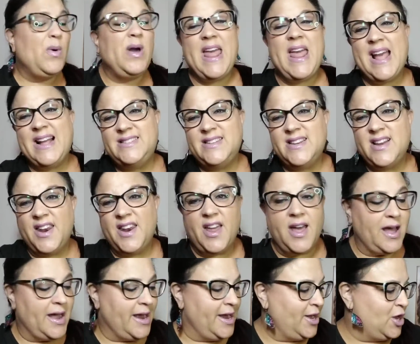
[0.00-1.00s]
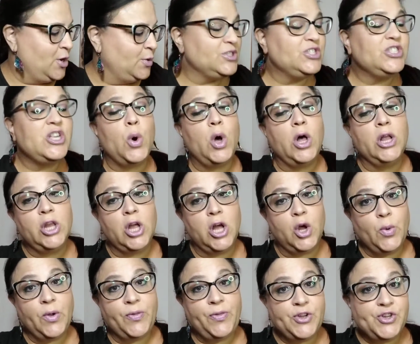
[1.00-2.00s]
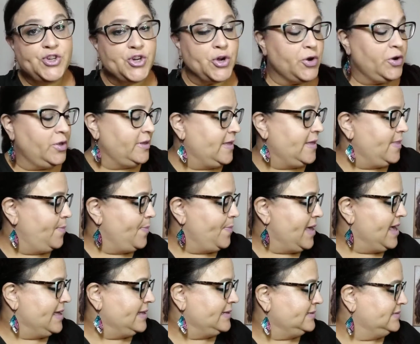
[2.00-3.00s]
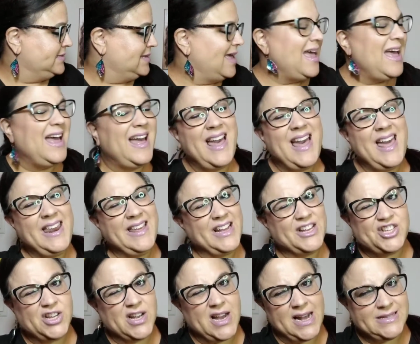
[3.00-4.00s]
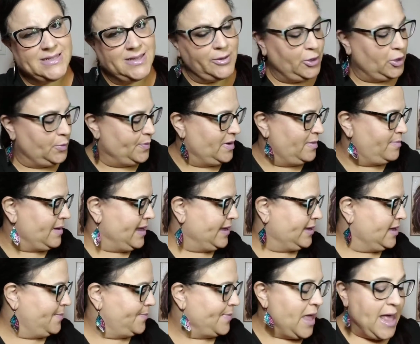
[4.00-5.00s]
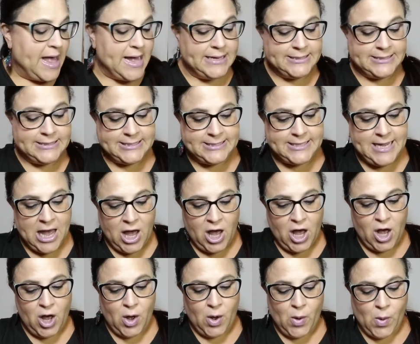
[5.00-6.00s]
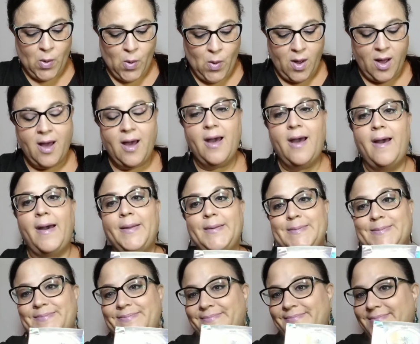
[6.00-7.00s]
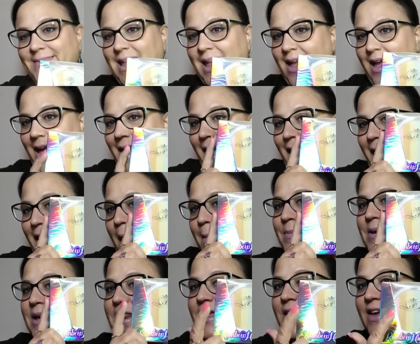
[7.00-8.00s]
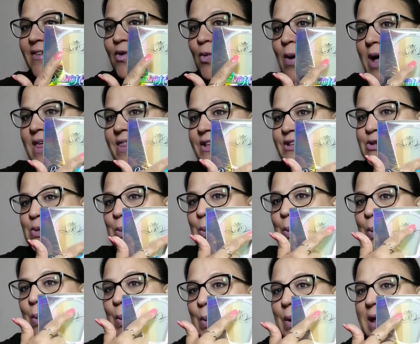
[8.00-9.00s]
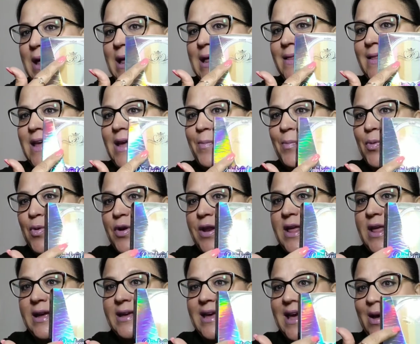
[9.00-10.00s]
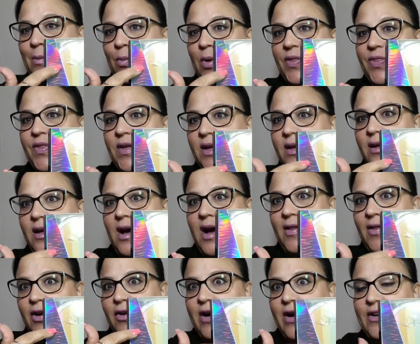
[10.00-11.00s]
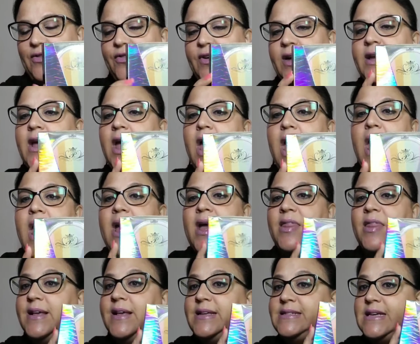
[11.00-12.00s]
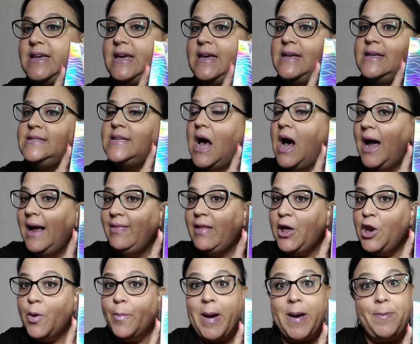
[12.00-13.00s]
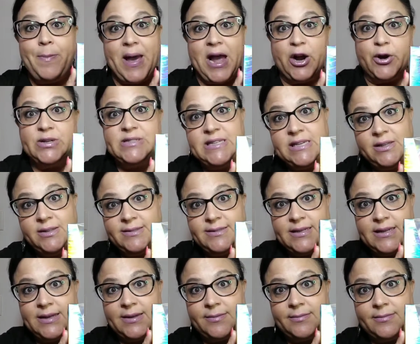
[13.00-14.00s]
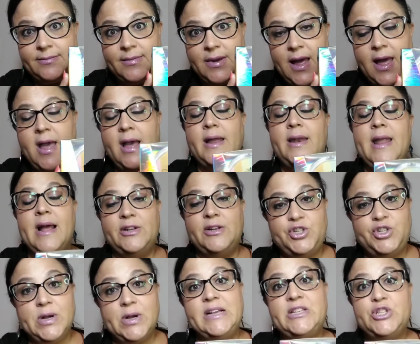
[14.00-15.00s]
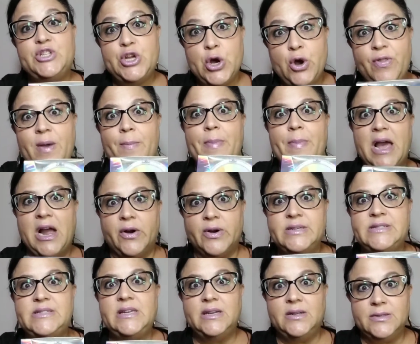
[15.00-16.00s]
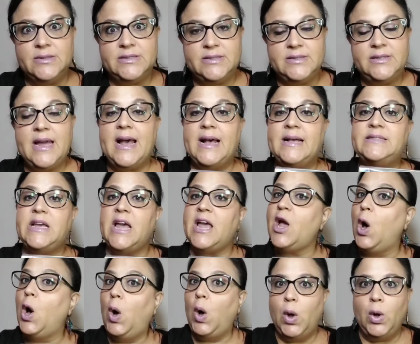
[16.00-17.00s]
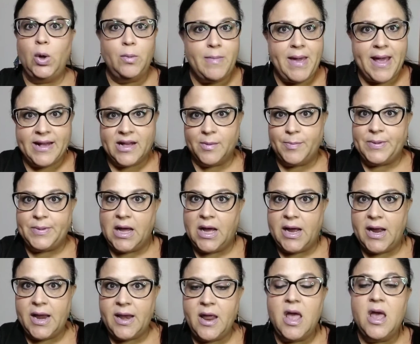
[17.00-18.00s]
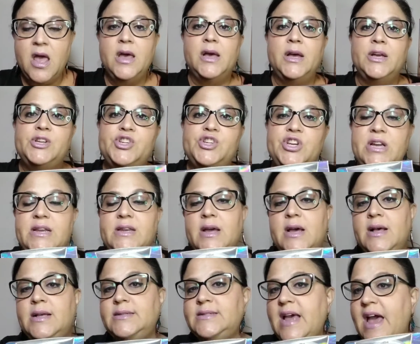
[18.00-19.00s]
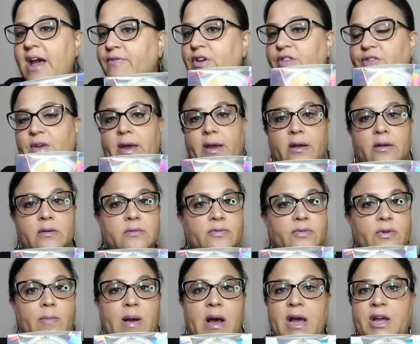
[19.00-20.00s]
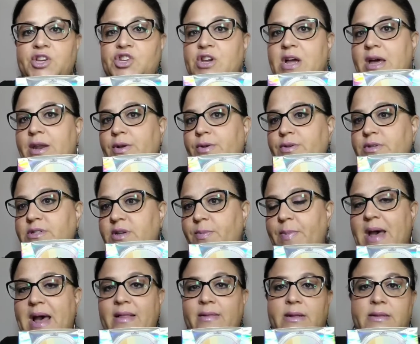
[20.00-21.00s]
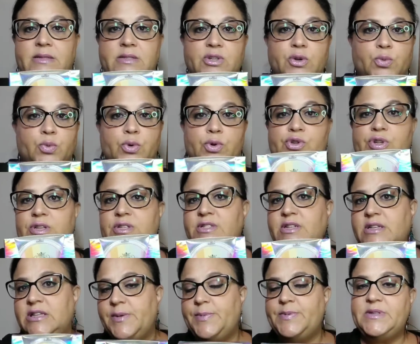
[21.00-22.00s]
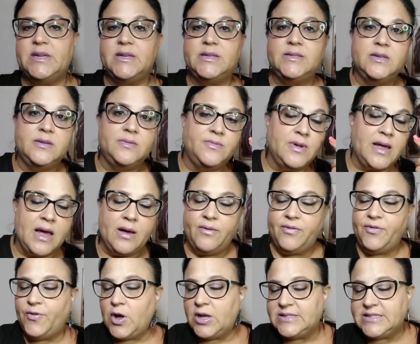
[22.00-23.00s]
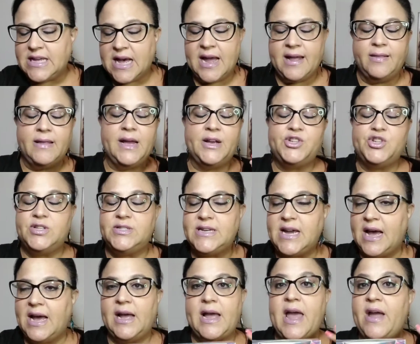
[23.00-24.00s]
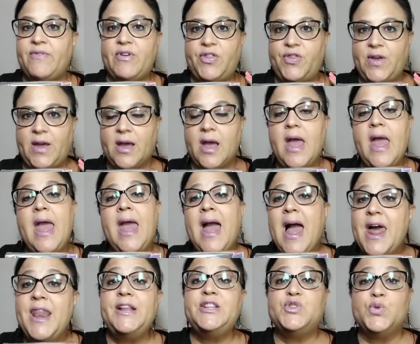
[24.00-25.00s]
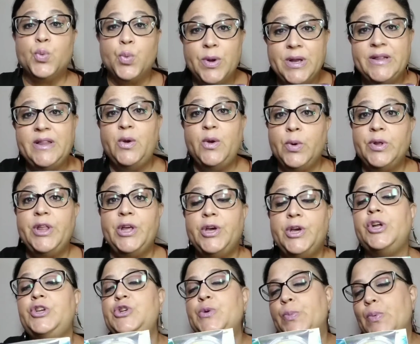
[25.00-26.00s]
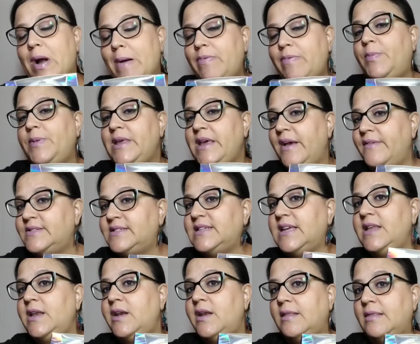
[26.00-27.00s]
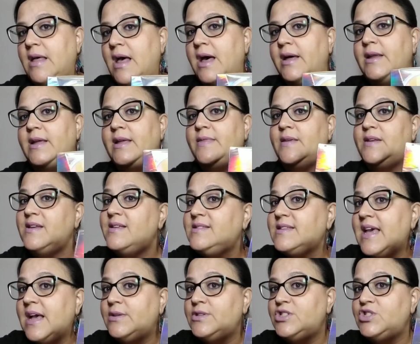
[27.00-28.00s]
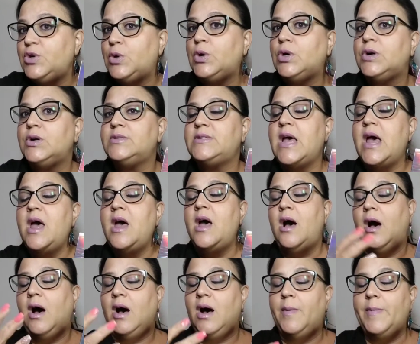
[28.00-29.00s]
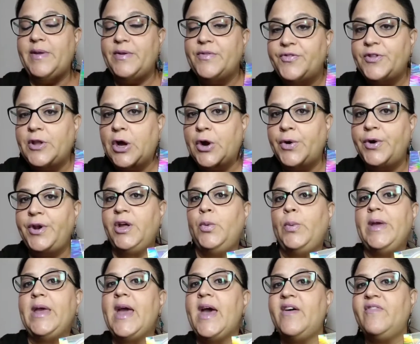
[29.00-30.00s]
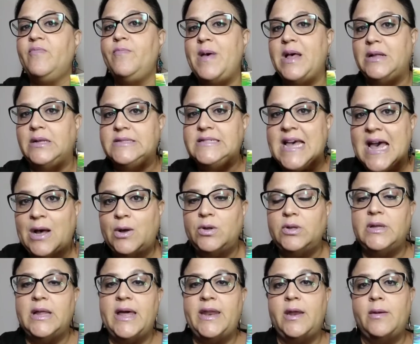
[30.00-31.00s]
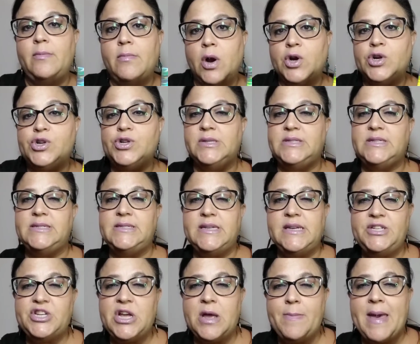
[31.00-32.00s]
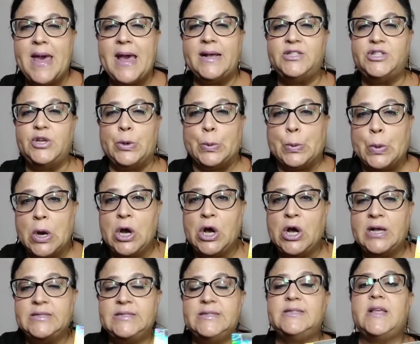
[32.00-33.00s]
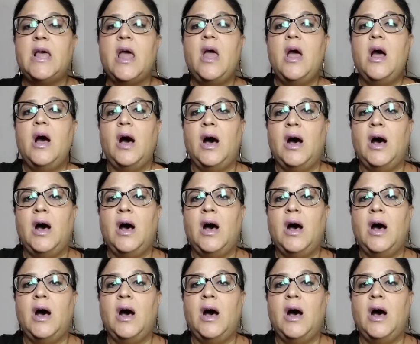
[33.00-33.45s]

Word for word: I want to end it on a high note. So along with the journal and the pens, I had to get you guys a little bit of makeup. So I'm going to give away this really pretty, again, with the holographic. This is Highlighter by Paris Hilton. Now, do you guys know that Paris Hilton has a whole makeup line? She does everything from eyeshadows to palettes to rouges to lipsticks to uh, false eyelashes to uh, everything. And it's really, really good. You probably have seen it a lot in the discount stores. Um, in Florida, we have Bealls Outlet and Marshall's and TJ Maxx and Ross.